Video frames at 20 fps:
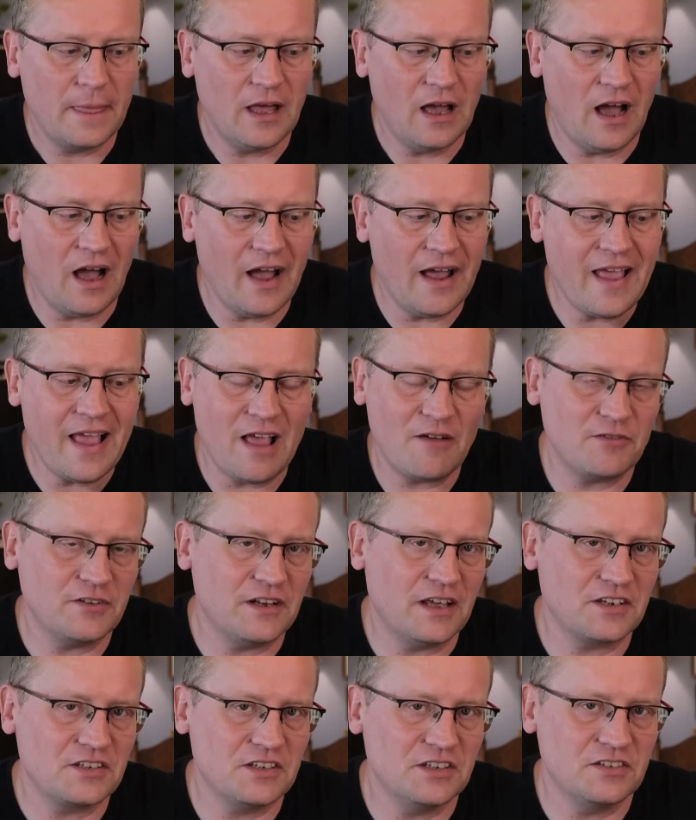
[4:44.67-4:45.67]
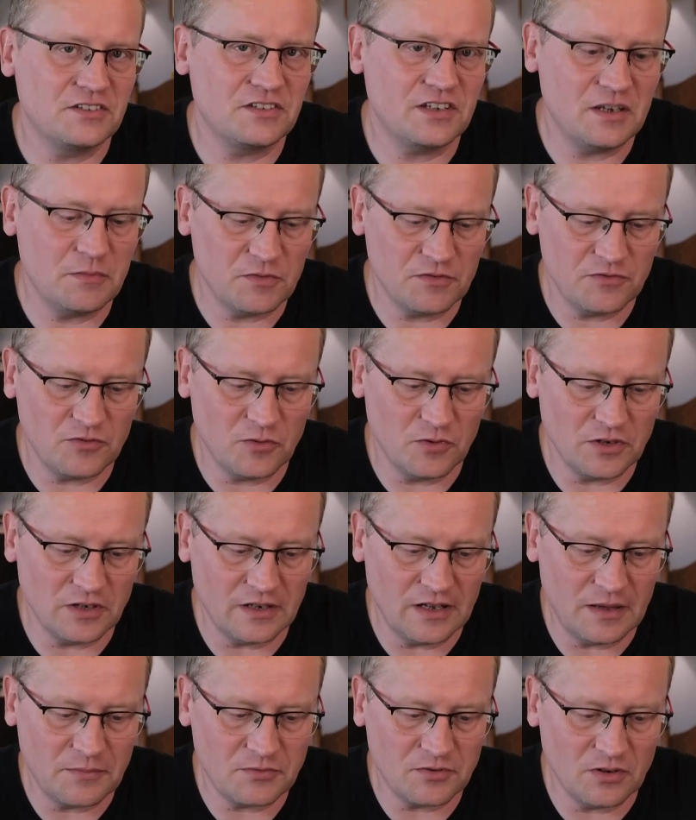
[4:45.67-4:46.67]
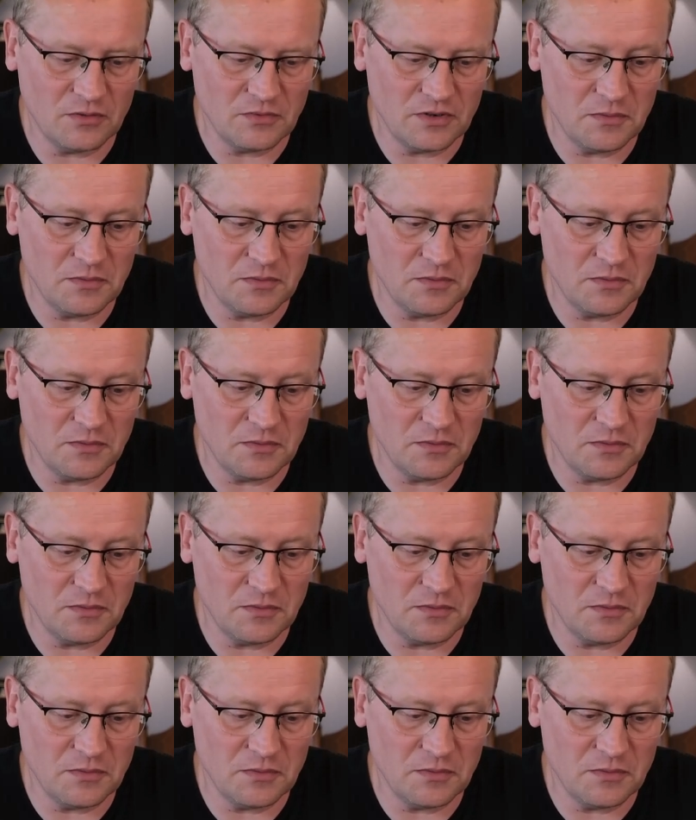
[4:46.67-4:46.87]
I haven't actually seen before in a laptop.